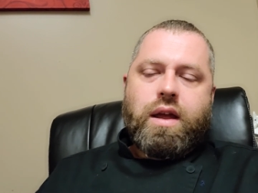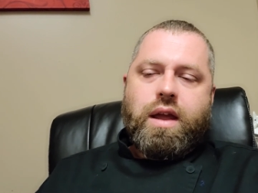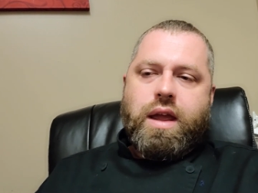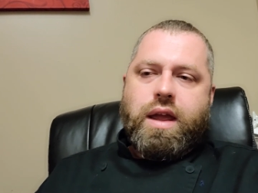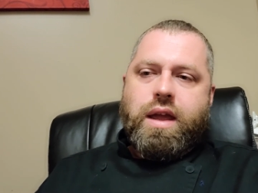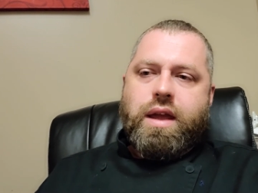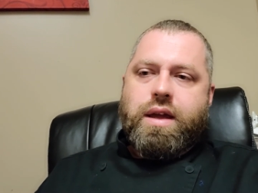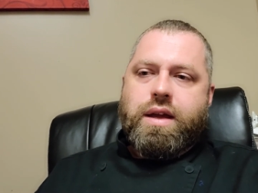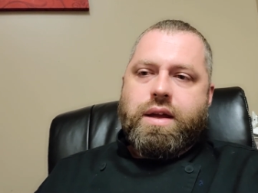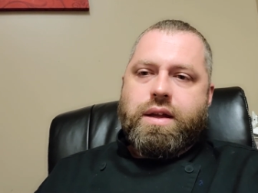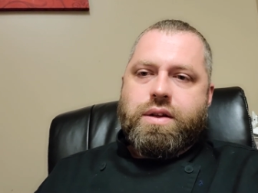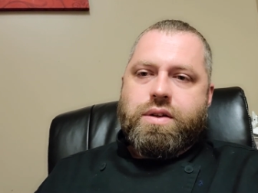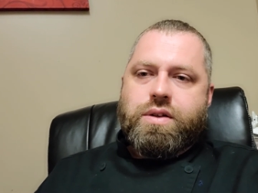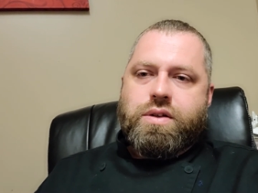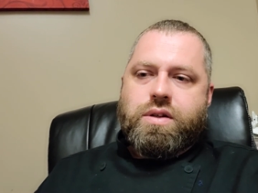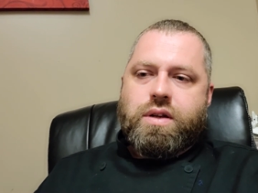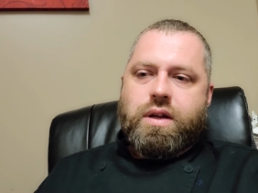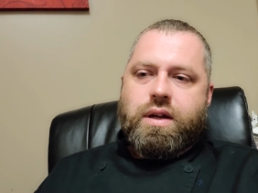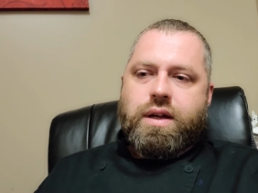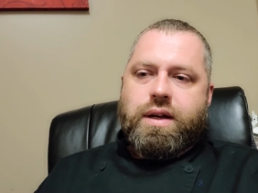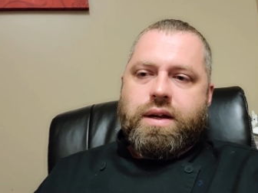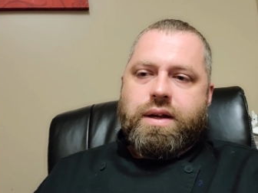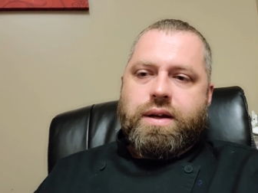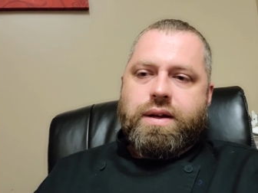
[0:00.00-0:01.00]
and
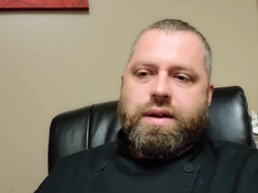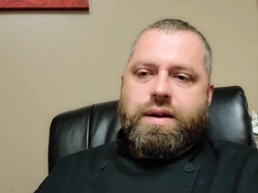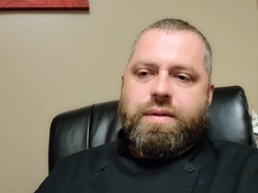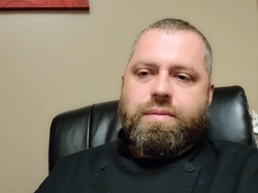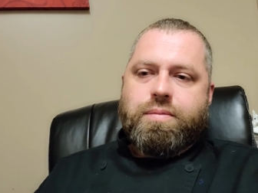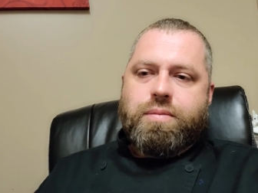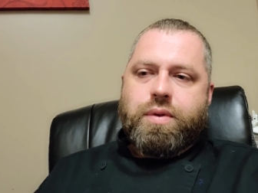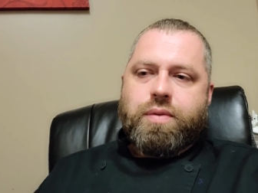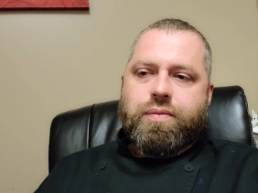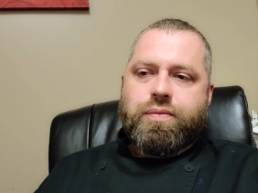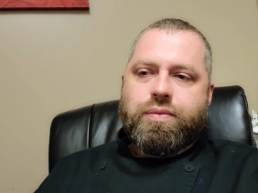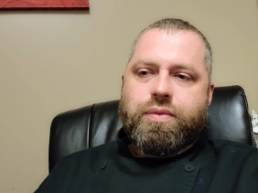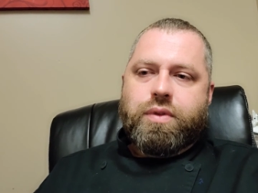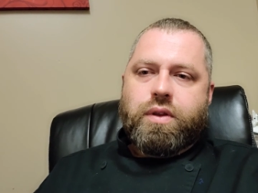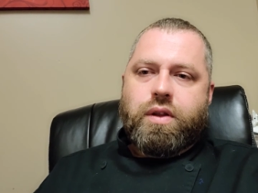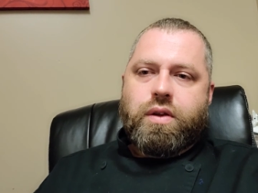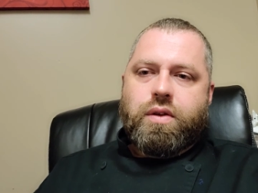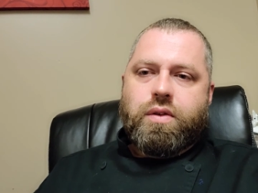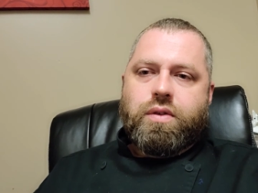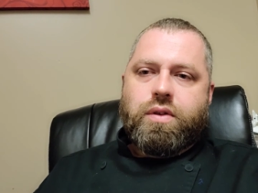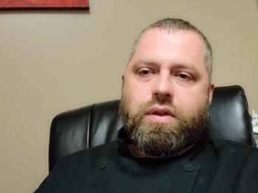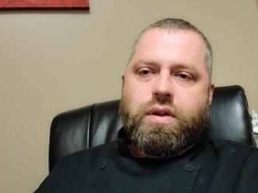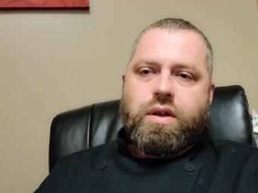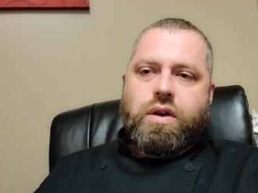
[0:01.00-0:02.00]
um,
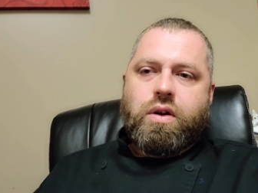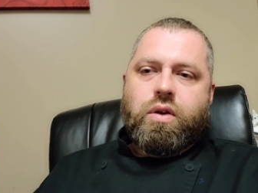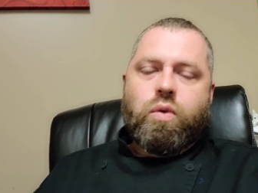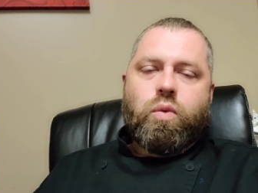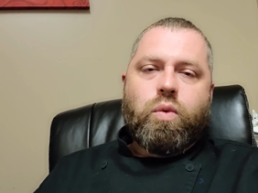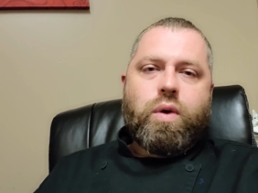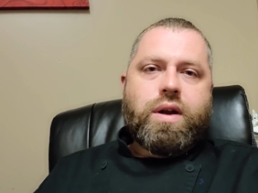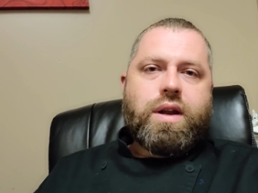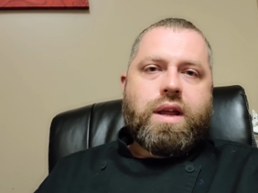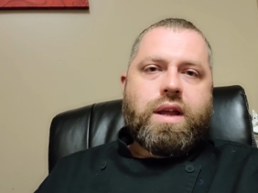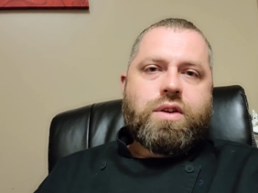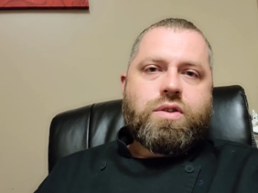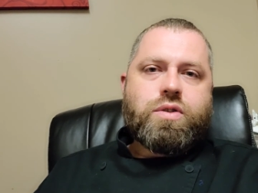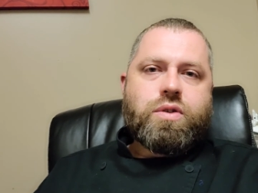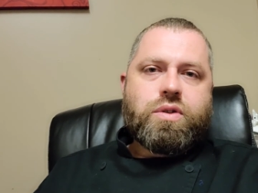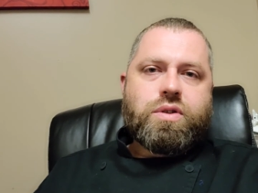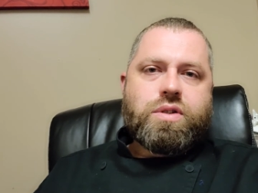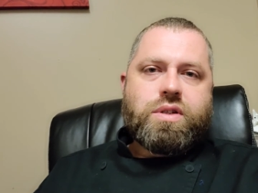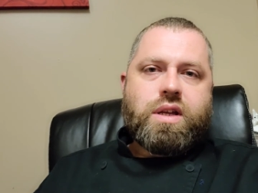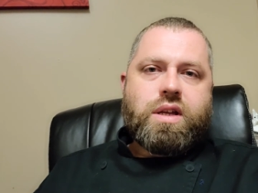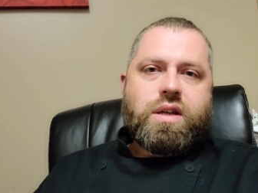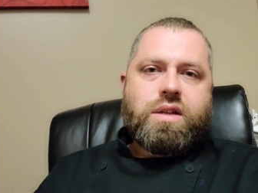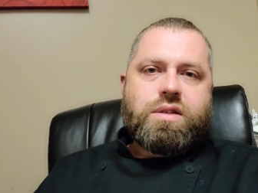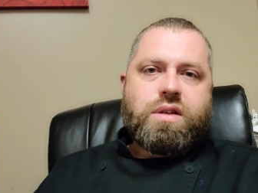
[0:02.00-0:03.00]
you know, one angel
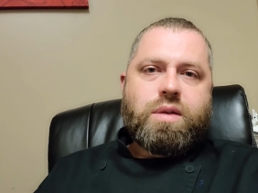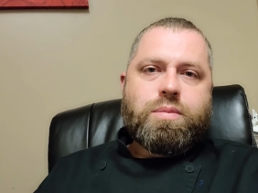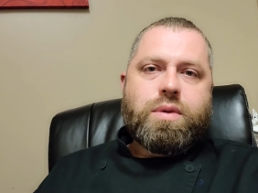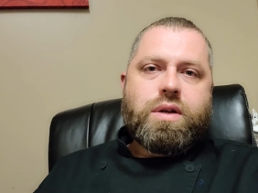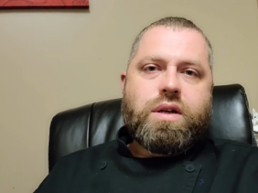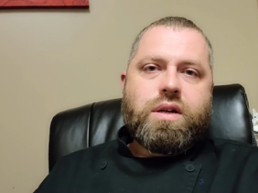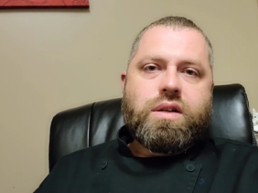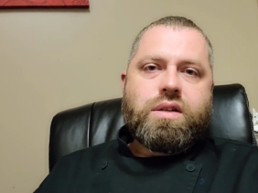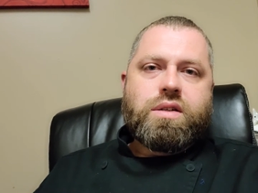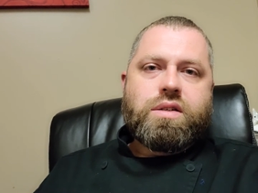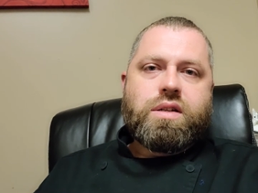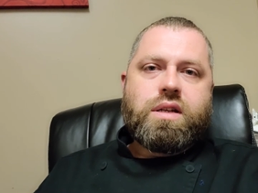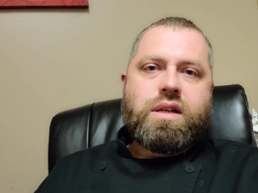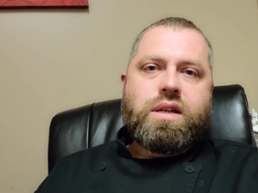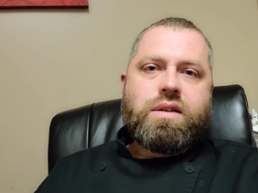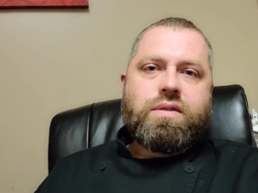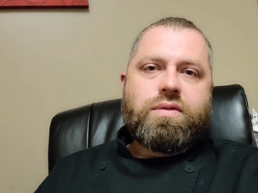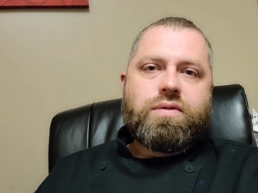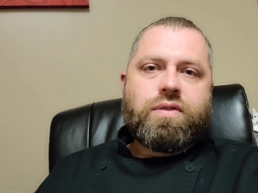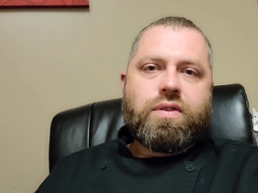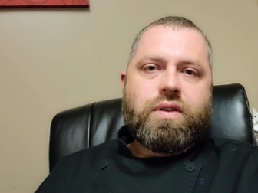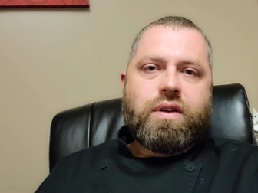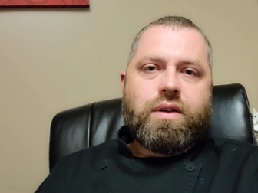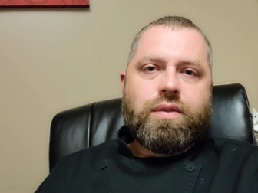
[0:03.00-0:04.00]
says, "I'm going to
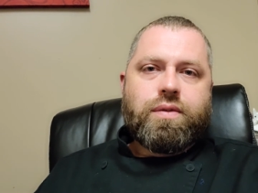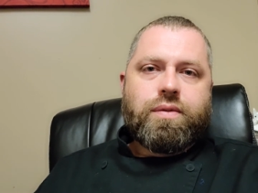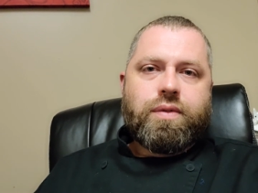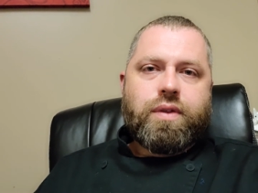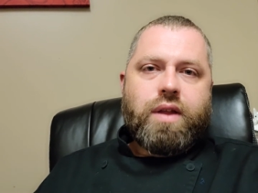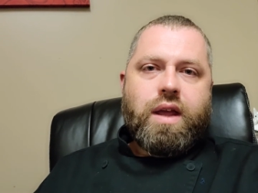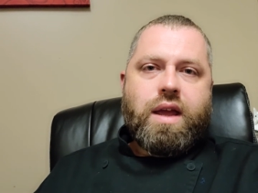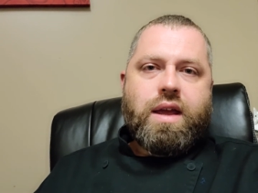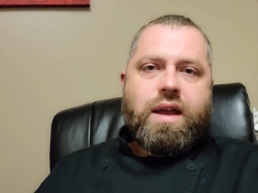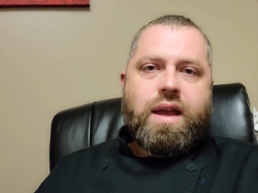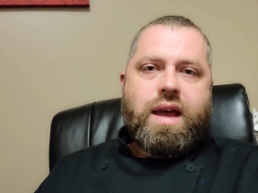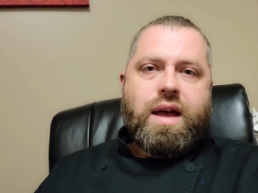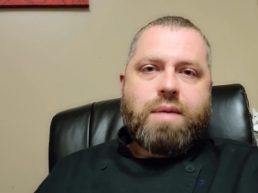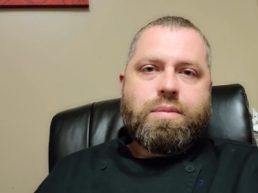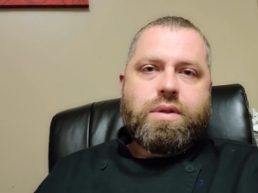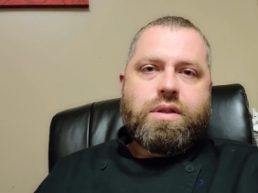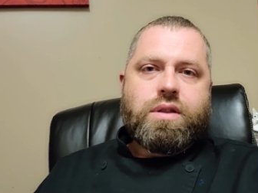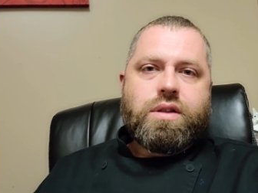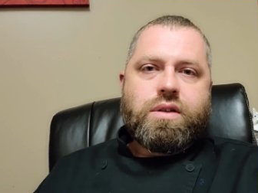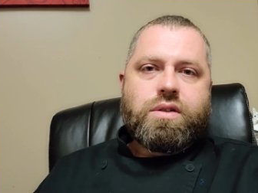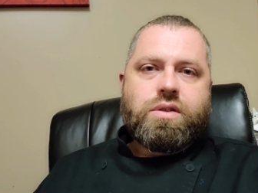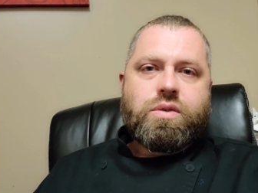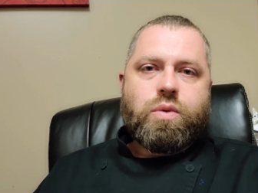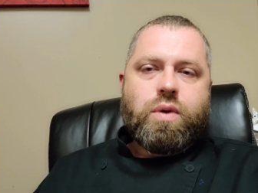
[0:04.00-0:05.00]
deceive Ahab
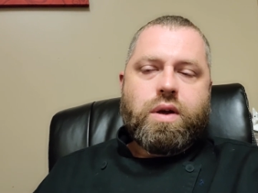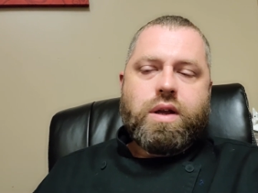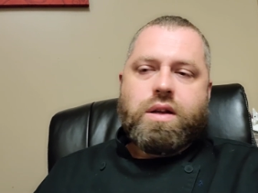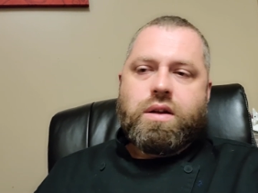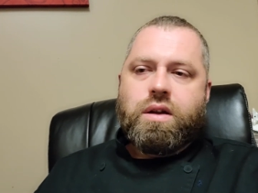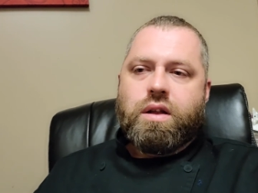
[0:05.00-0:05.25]
in this way."